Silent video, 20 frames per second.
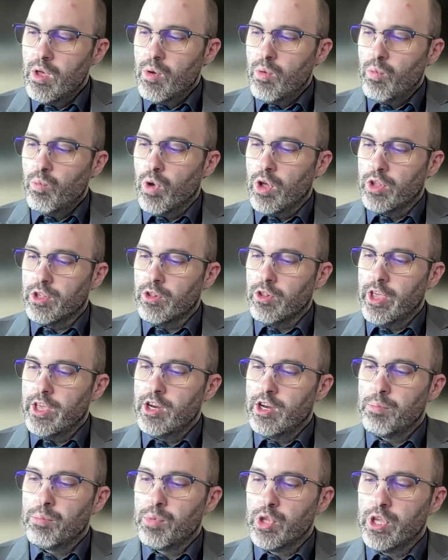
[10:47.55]
While the
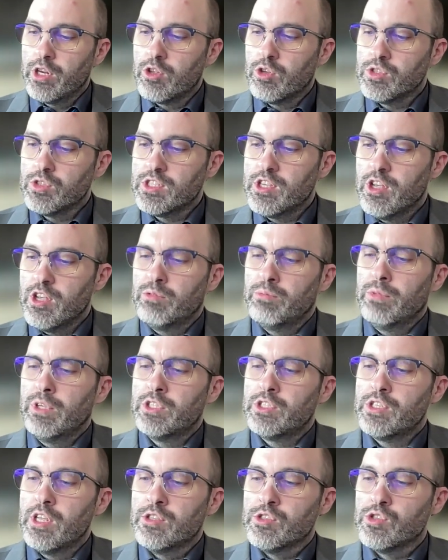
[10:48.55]
later political
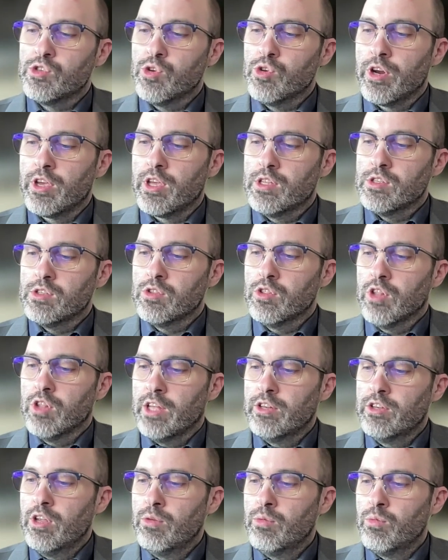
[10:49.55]
settlements in Zurich and
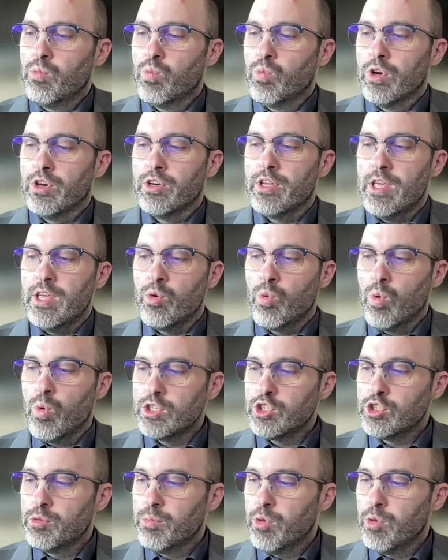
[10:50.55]
London were indeed
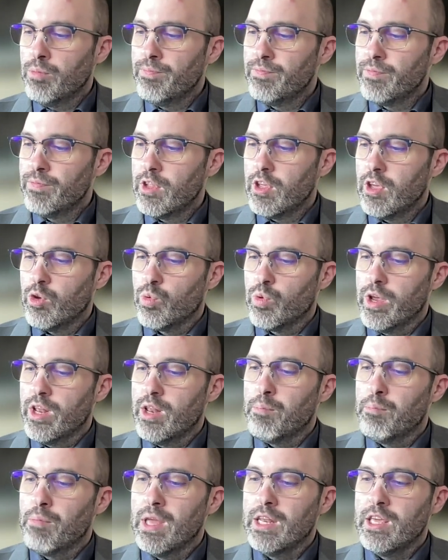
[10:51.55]
questionable and
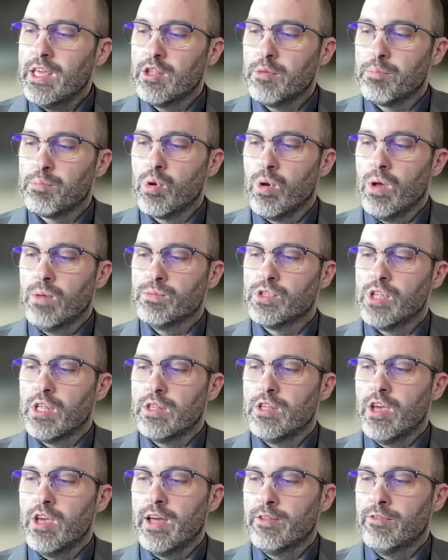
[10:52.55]
created many of the problems that
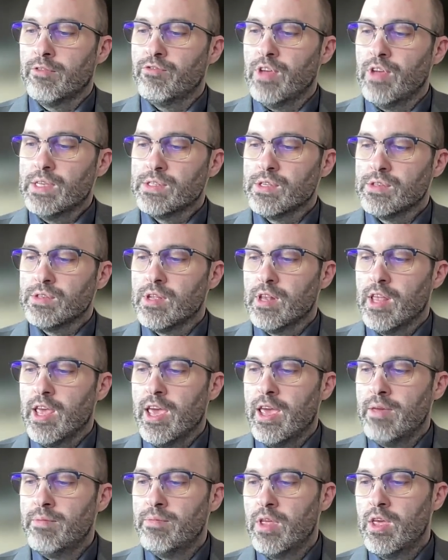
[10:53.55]
the island faces
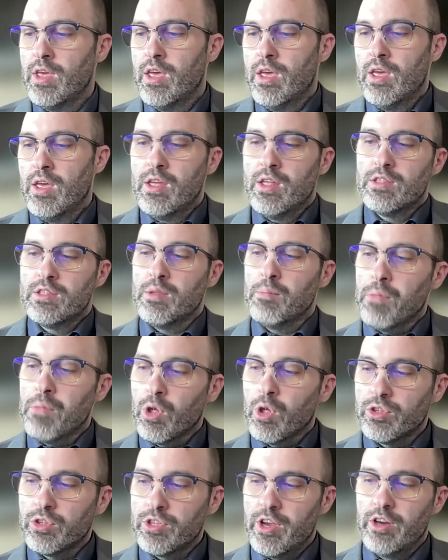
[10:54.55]
today, the
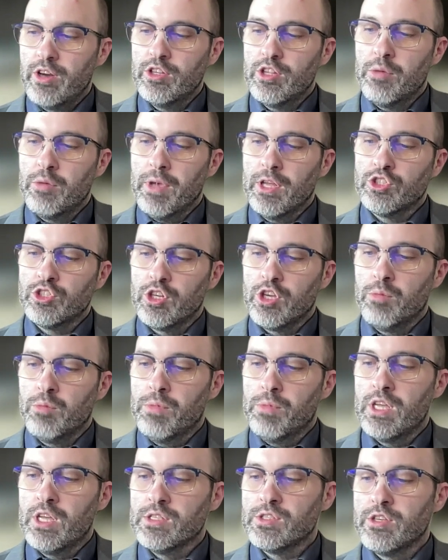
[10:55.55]
military dimension can
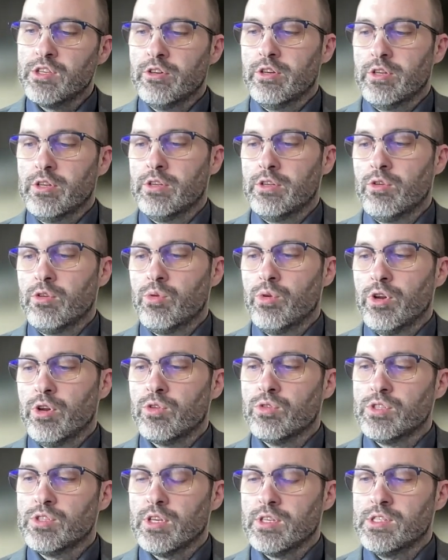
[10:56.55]
be considered a
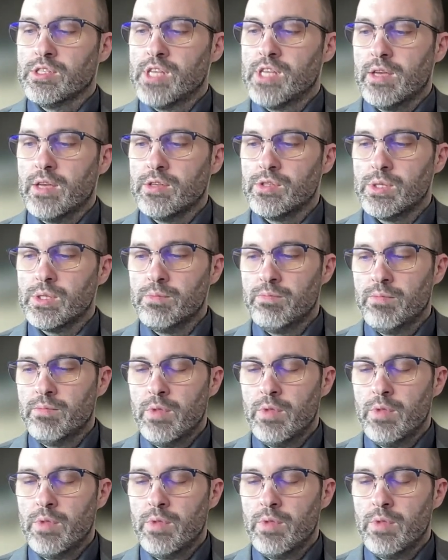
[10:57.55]
critical success.